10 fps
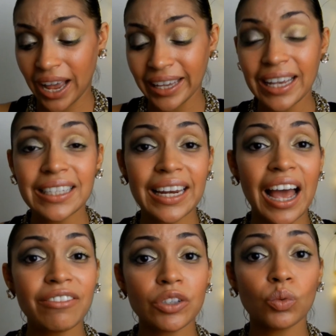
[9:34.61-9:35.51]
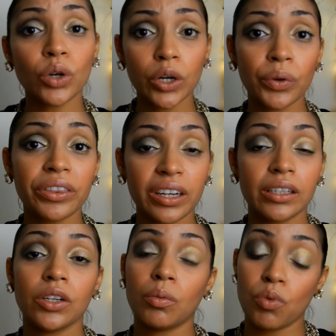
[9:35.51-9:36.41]
I guess I'd have to work with it a
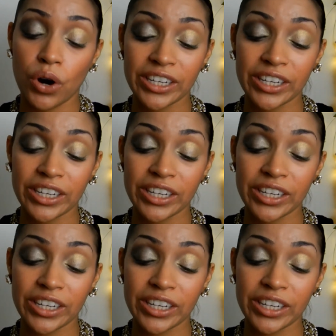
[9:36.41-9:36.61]
little more.